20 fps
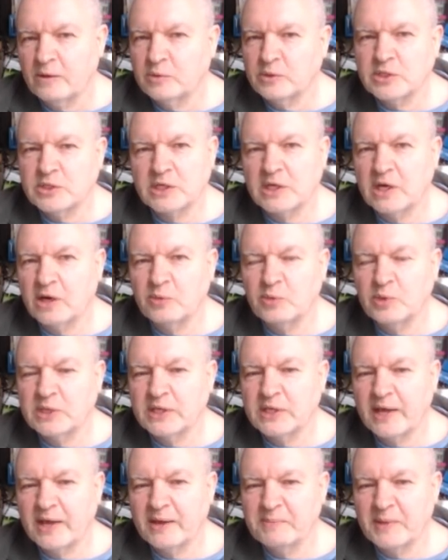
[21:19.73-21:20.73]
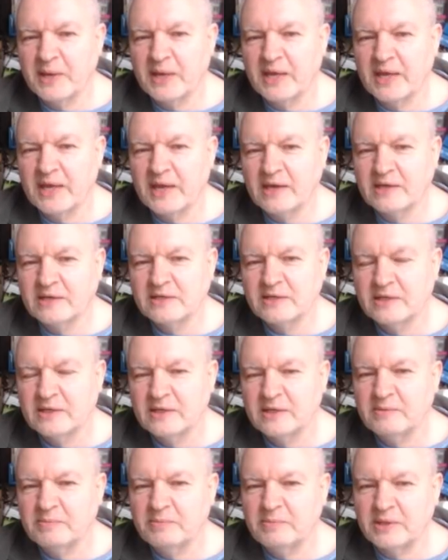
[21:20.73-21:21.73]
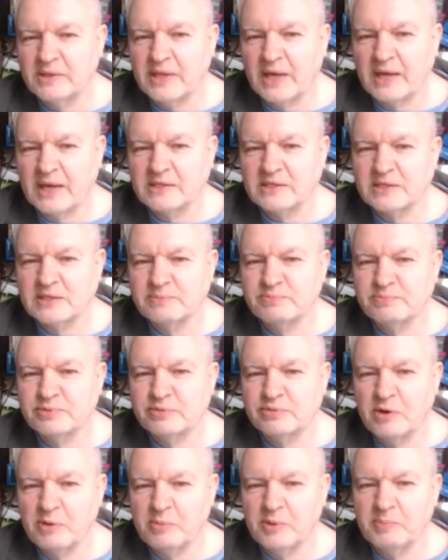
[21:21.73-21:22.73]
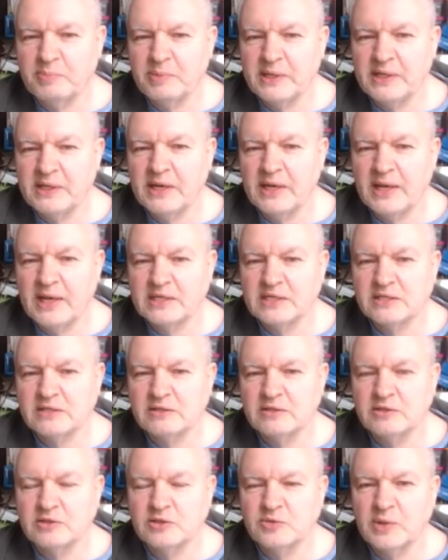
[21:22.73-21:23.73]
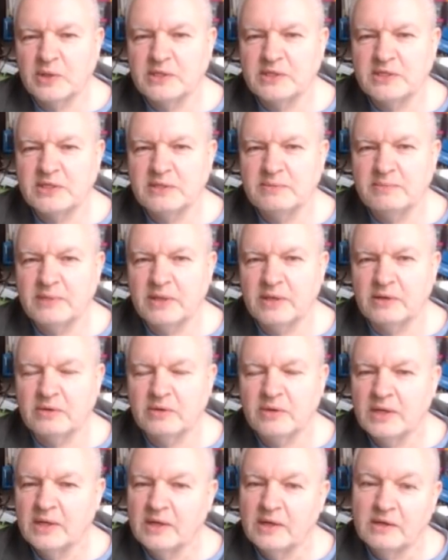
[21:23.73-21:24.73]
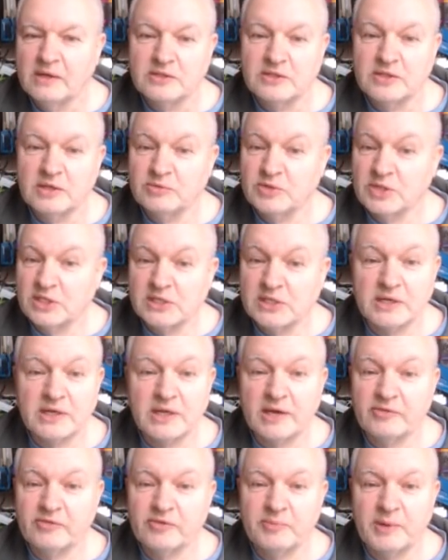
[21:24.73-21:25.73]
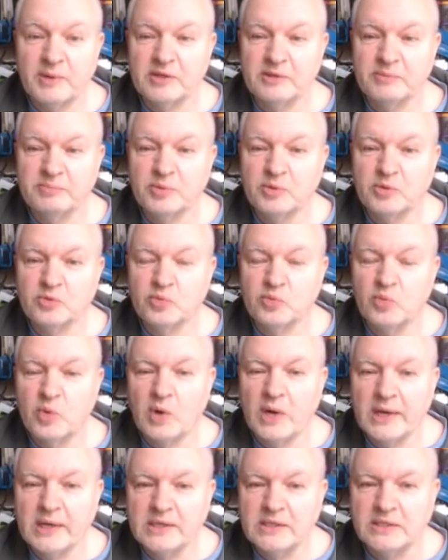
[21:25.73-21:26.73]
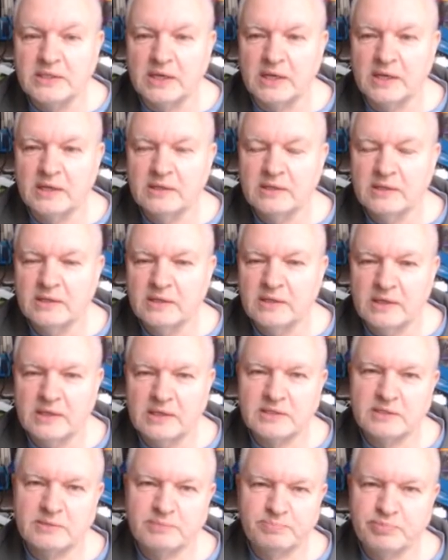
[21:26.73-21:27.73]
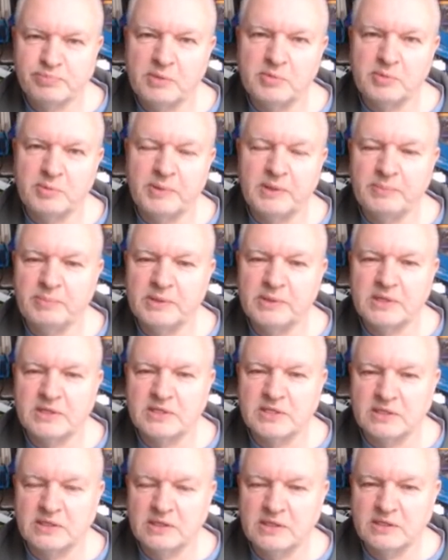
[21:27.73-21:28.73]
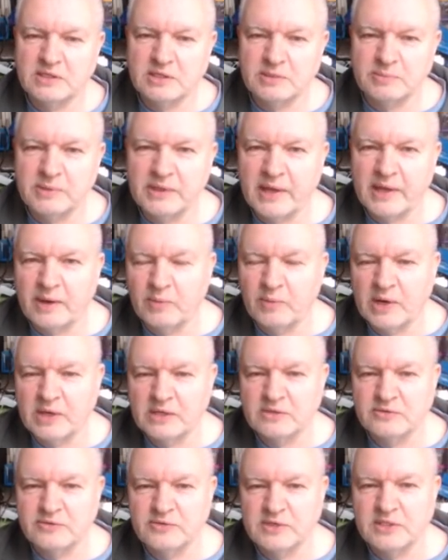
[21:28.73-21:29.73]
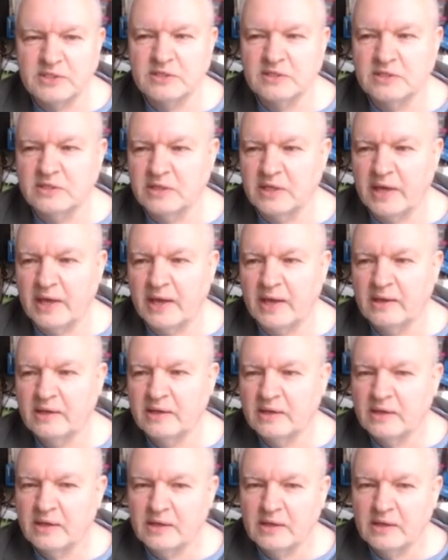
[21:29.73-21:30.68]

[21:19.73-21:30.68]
which I can't work out in my head, but that's probably less than 20 mil. So I'm just going to have to make the board wider. It's probably because it needs to be that wide to fit into their